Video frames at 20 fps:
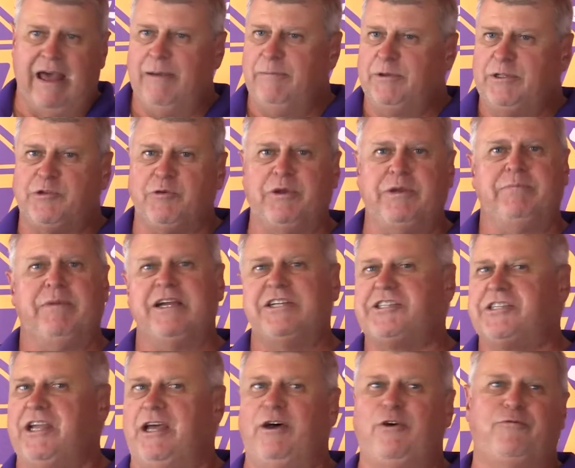between
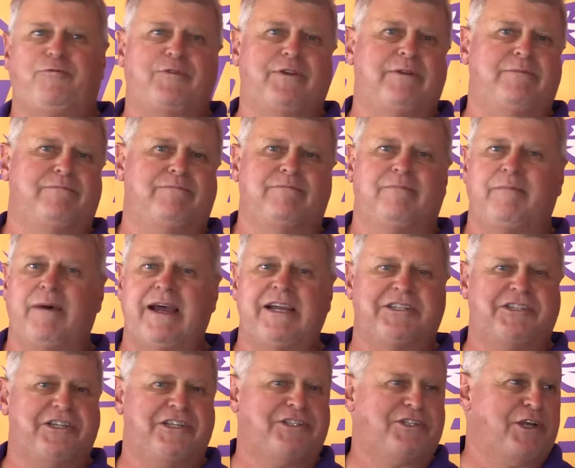myself and my
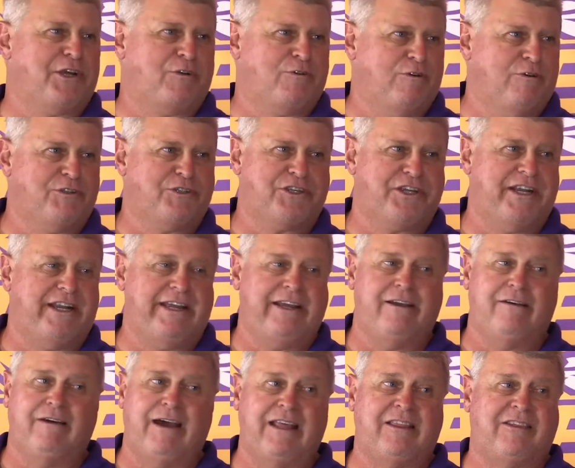assistant, Cruz
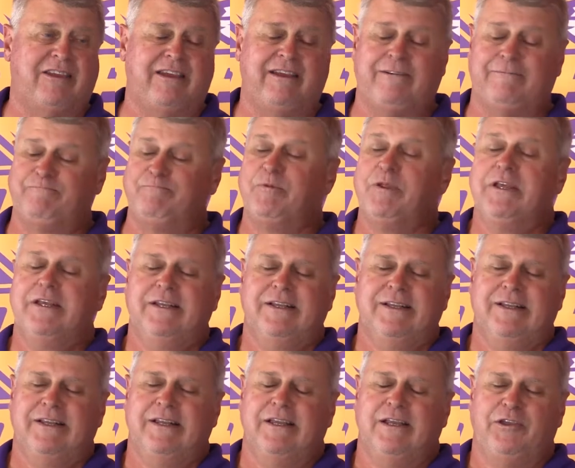Cedillo, I think,
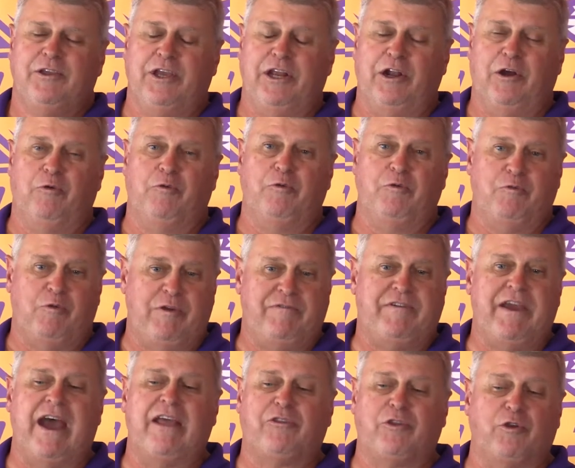
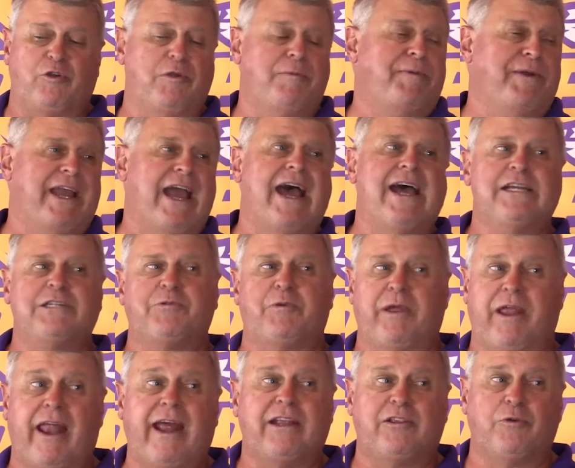we've got the group of guys
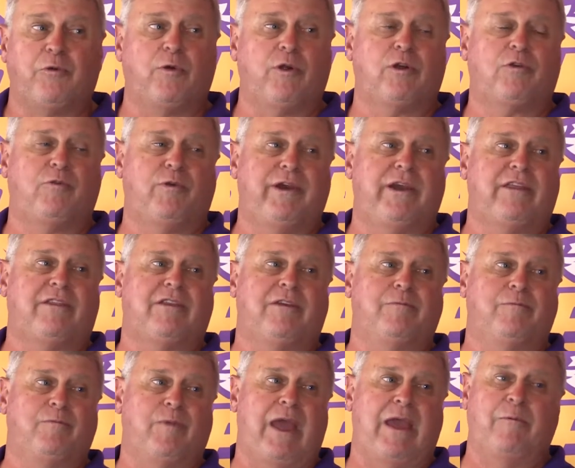we like to work with,
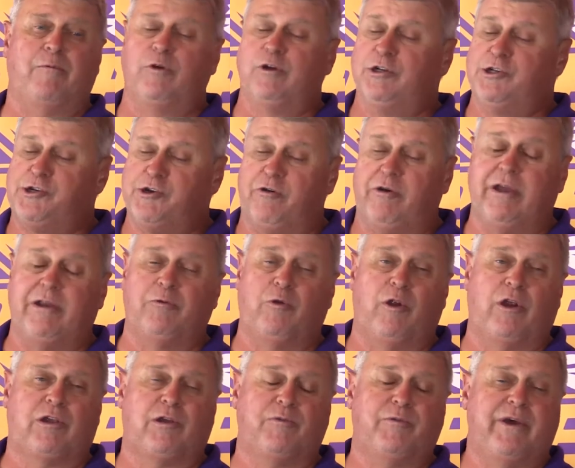and we're enjoying
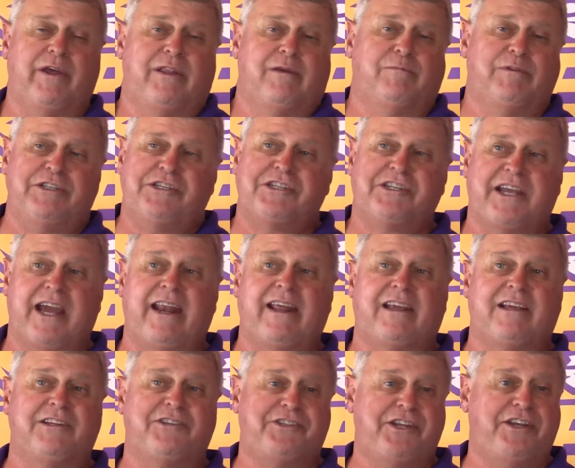working with them. We just got
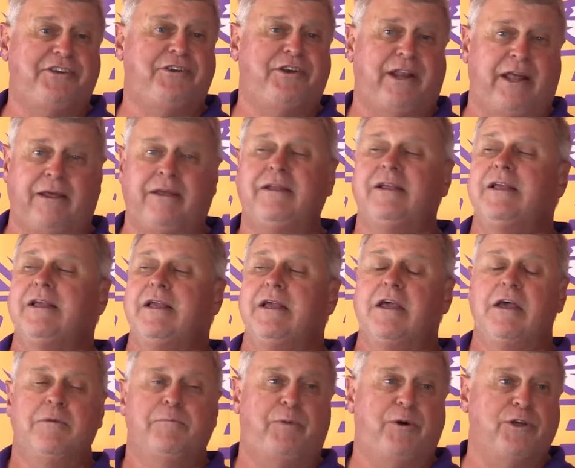to continue to
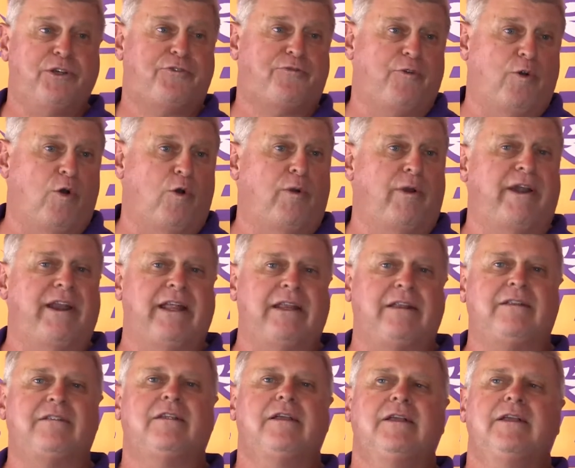push forward.
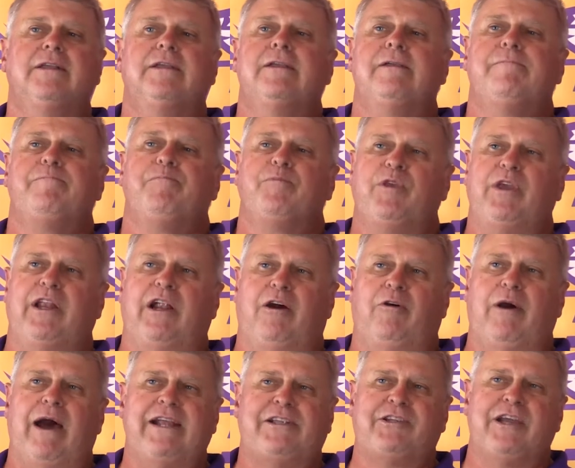And,
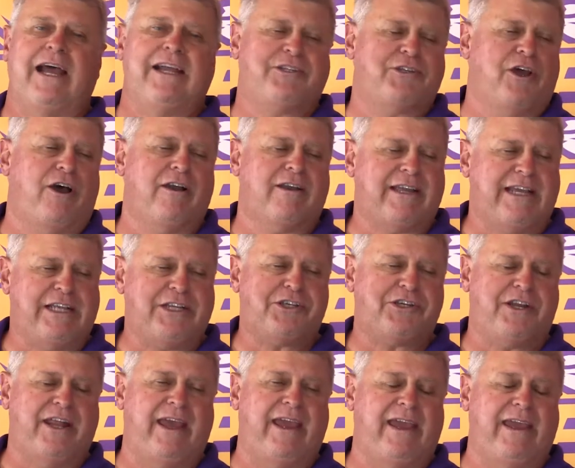I talk
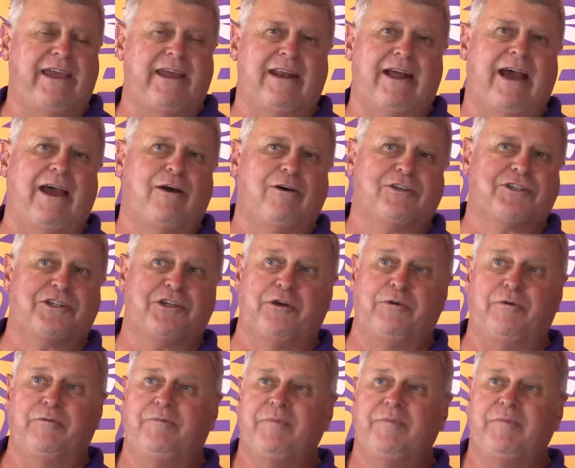each day, and I also